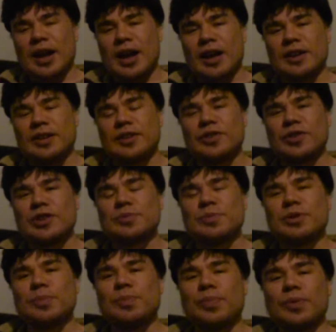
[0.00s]
and
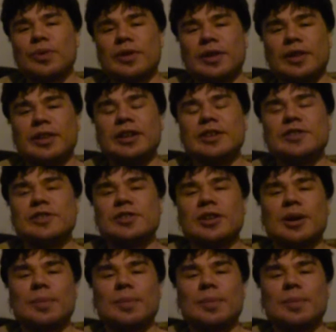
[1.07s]
transmitted disease like